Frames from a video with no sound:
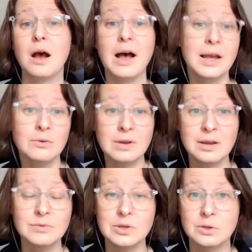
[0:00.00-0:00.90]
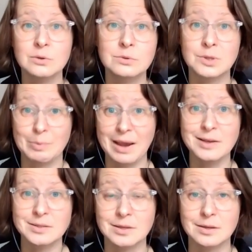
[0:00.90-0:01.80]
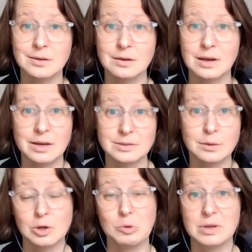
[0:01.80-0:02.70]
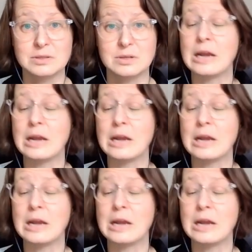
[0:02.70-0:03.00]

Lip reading: I don't have a huge capacity as a therapist.